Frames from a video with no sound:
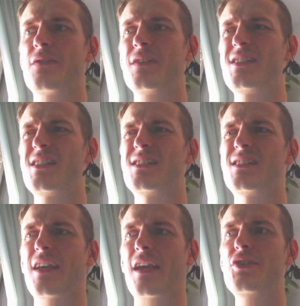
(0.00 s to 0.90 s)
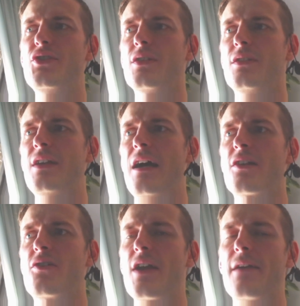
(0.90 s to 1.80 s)
This is stage
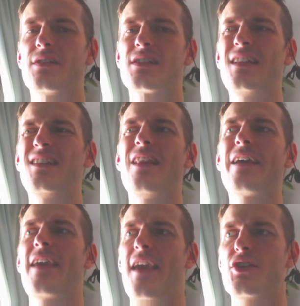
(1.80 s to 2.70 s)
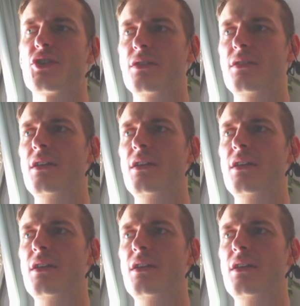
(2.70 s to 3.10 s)
Dark Grave. It's kind of location.